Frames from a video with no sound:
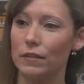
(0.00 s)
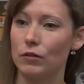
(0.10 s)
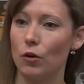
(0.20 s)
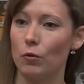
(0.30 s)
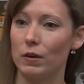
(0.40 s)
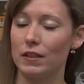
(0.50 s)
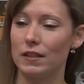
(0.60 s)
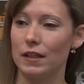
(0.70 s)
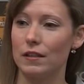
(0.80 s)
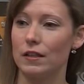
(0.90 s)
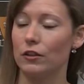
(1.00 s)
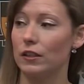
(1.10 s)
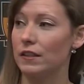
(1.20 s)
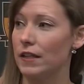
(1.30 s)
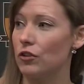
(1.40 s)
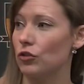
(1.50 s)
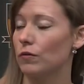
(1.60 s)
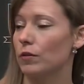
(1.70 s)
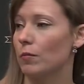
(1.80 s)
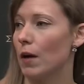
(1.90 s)
of code within cells that are essential
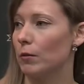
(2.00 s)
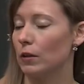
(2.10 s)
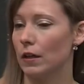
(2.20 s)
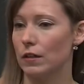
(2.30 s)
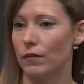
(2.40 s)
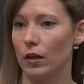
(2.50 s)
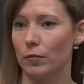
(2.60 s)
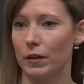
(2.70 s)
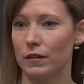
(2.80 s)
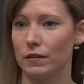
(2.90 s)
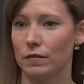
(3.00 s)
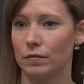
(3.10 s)
for proper lung development.